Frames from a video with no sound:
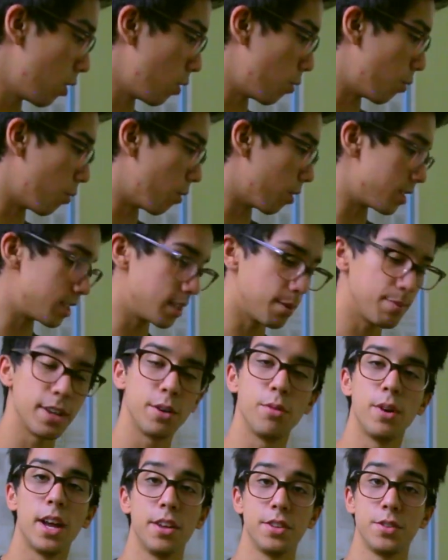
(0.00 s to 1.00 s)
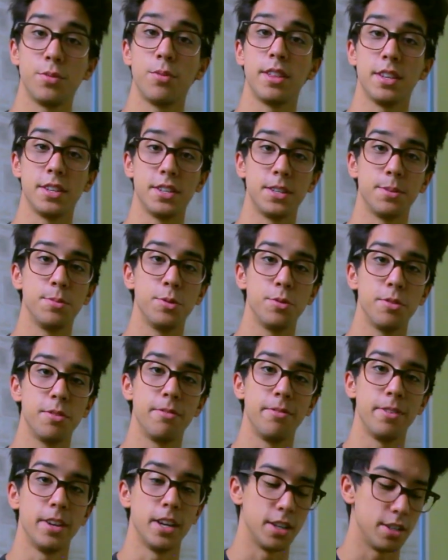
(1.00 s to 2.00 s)
Or something else with a smooth
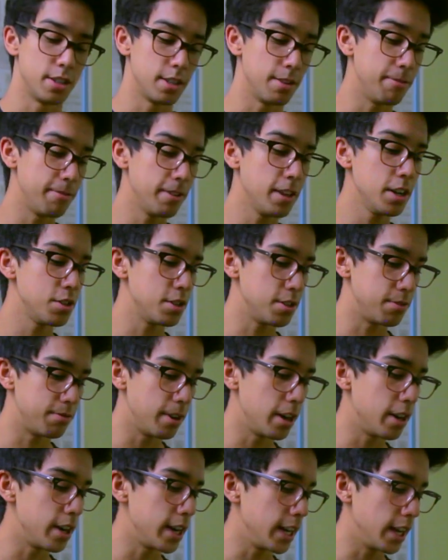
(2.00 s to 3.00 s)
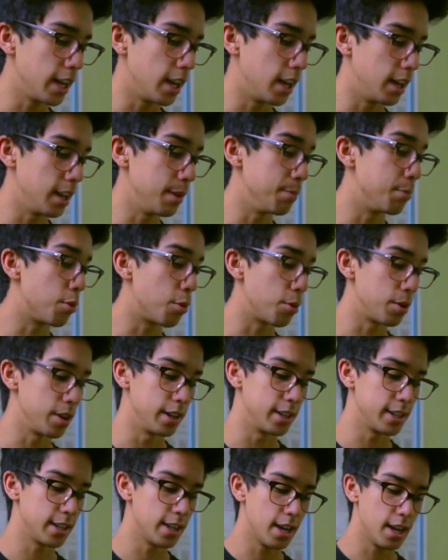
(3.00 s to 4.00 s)
finish. The finish is very important.